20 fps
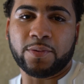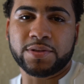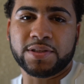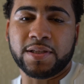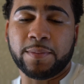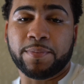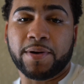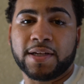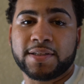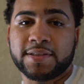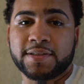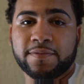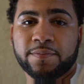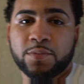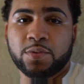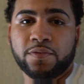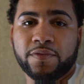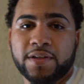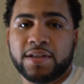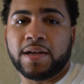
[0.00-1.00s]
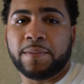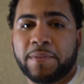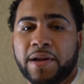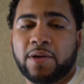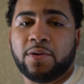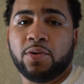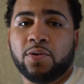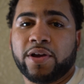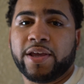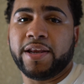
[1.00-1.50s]
I was in the process of moving. I'm
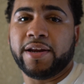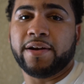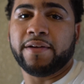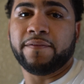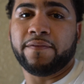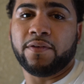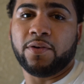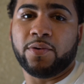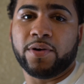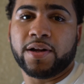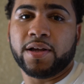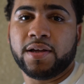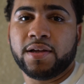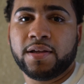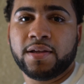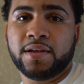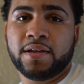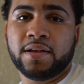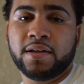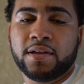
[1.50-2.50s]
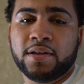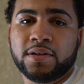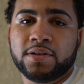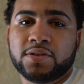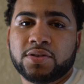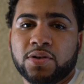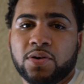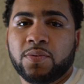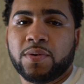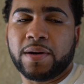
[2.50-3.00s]
now located in Florida.
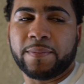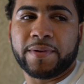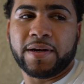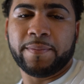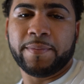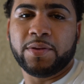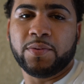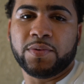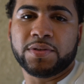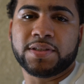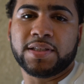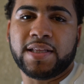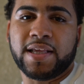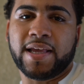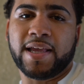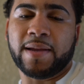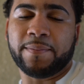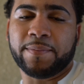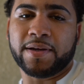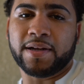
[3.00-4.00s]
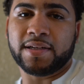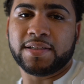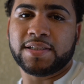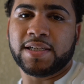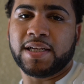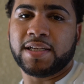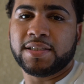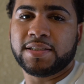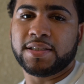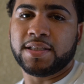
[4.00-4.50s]
So what I'm gonna be doing today, I'm gonna
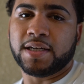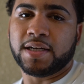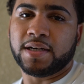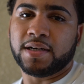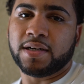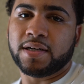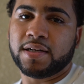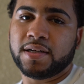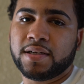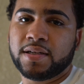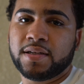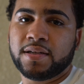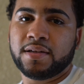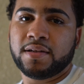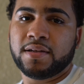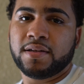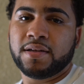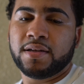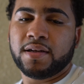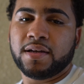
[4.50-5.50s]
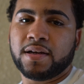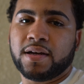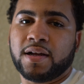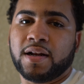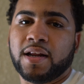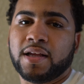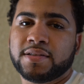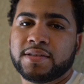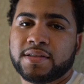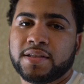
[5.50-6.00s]
change the
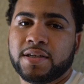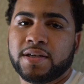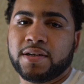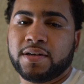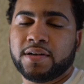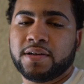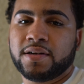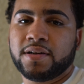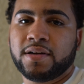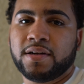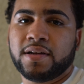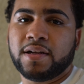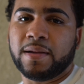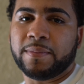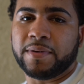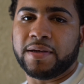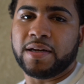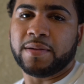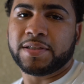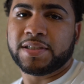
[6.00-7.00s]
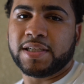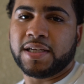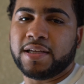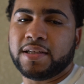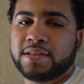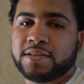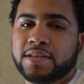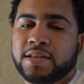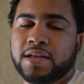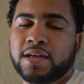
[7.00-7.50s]
cluster. I'm gonna
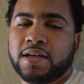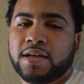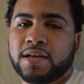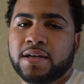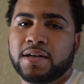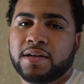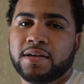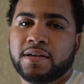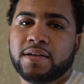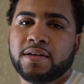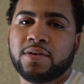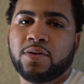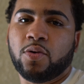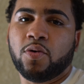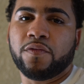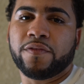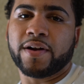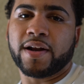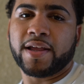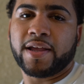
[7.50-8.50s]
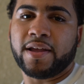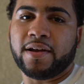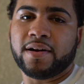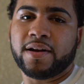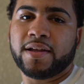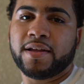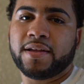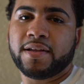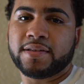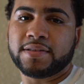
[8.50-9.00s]
change the overlay
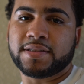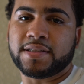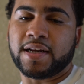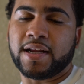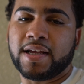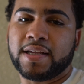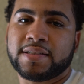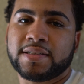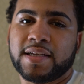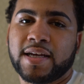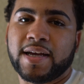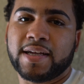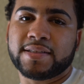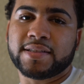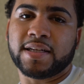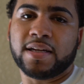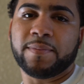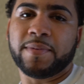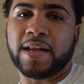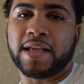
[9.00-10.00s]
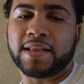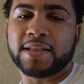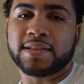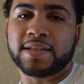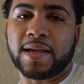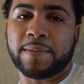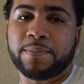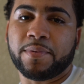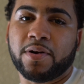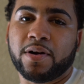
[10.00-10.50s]
on it. Instead of SI, it's gonna be like the
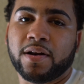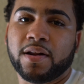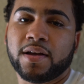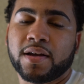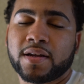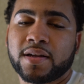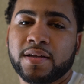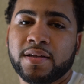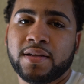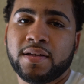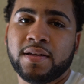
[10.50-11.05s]
type R look.